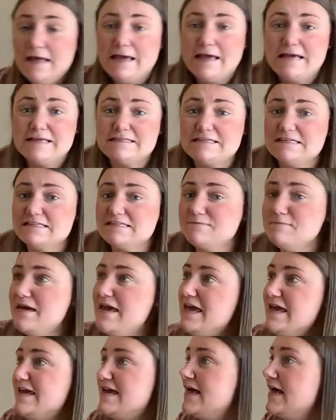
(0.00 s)
It is
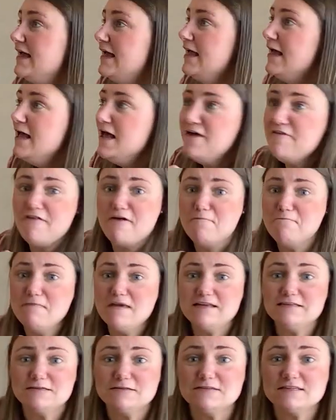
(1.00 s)
me, the
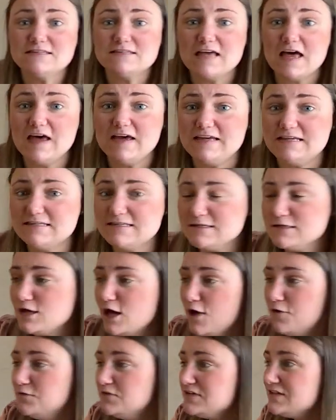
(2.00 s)
middle-sized
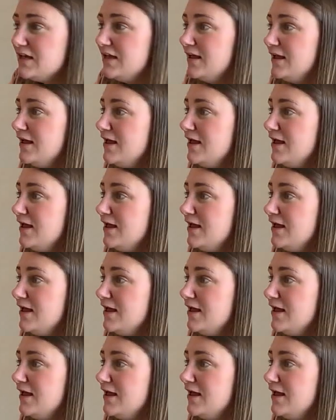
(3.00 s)
goat.